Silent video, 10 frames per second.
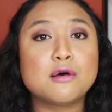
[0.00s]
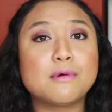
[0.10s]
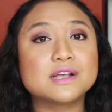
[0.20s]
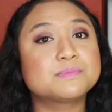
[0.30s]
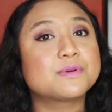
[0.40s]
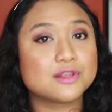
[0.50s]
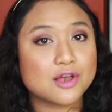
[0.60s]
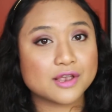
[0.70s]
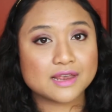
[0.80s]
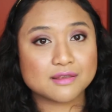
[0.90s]
whilst
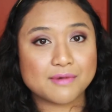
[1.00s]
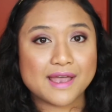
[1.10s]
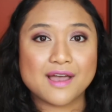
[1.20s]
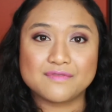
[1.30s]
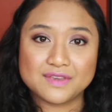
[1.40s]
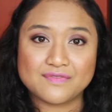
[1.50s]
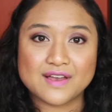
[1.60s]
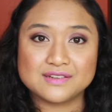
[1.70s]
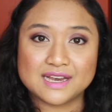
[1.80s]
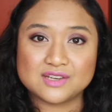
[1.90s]
prolonging the wear of the
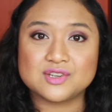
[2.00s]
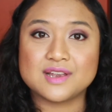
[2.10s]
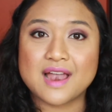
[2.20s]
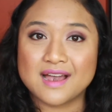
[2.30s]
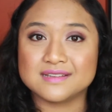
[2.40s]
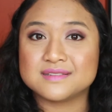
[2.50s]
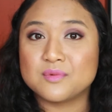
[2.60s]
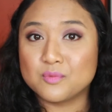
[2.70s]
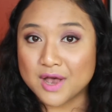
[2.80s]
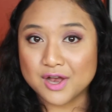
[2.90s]
foundation as
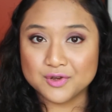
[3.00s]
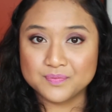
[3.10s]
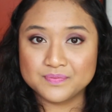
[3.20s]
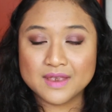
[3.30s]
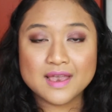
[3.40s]
well.